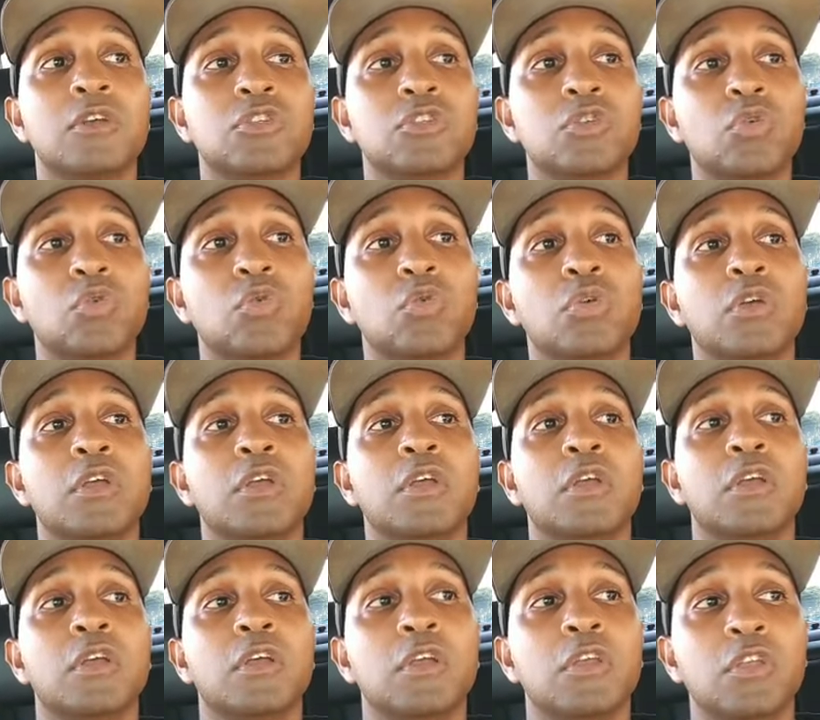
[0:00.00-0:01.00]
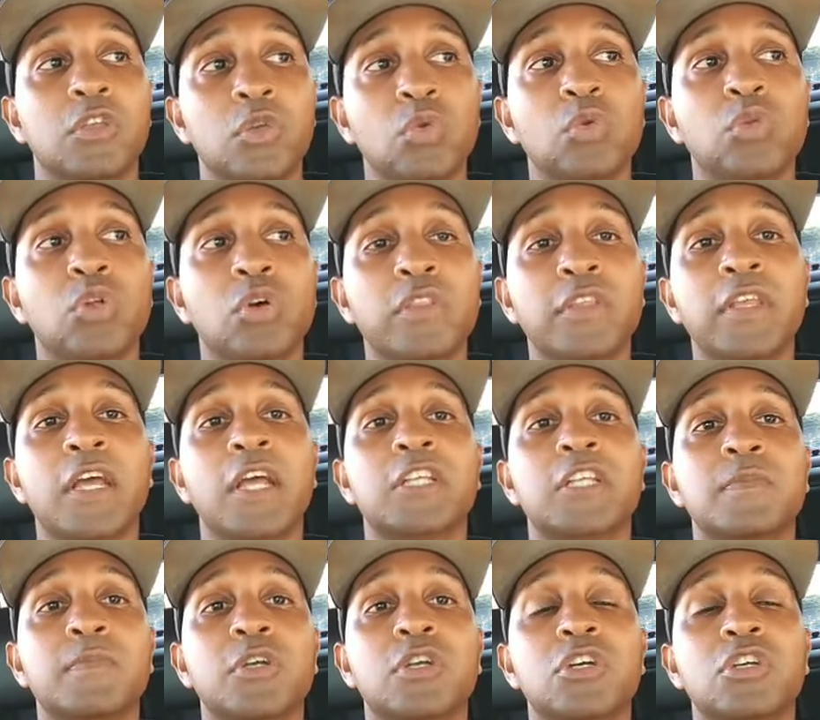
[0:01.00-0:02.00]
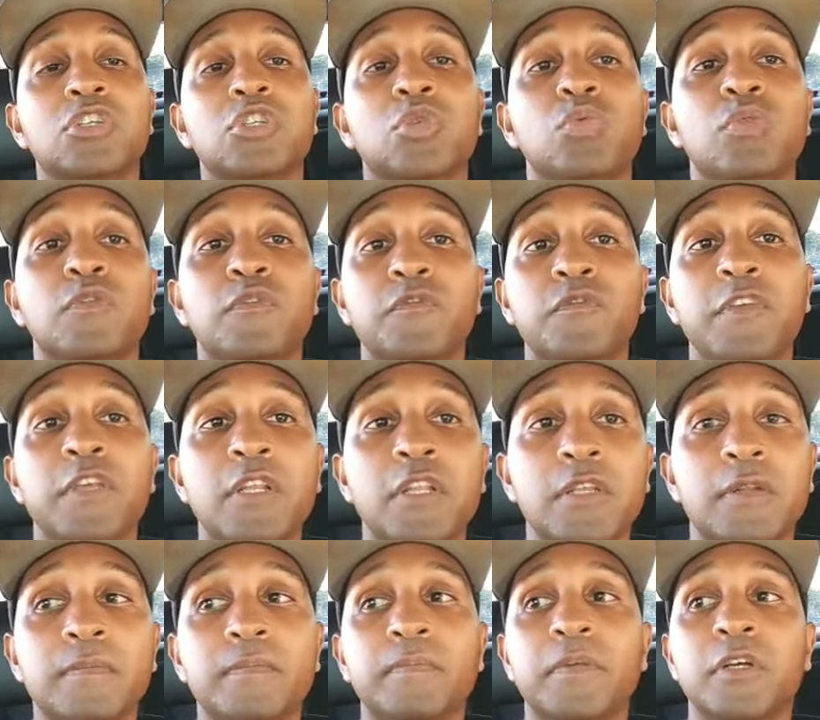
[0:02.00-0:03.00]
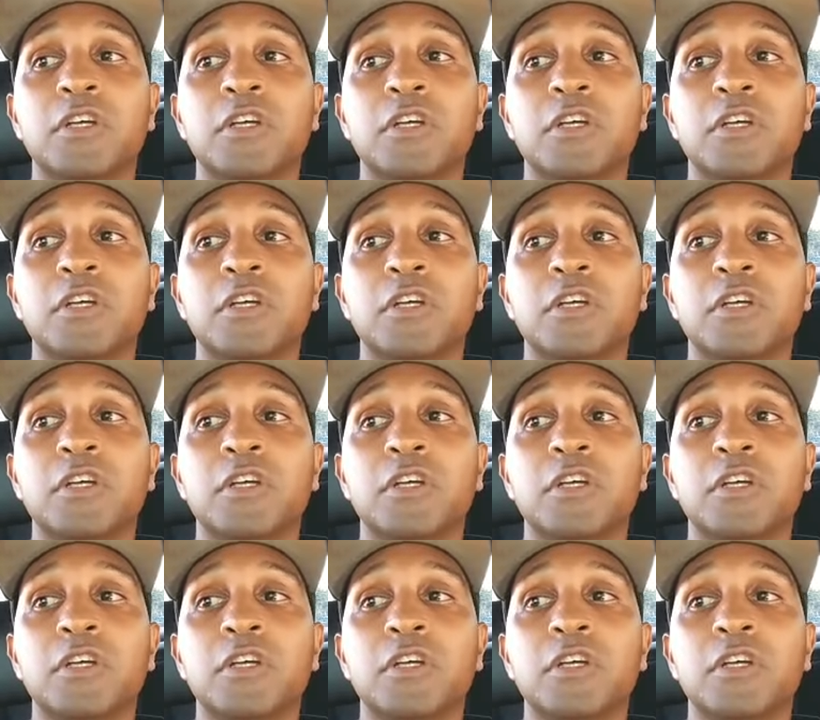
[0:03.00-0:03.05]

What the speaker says: So you will know the answer because you will feel it.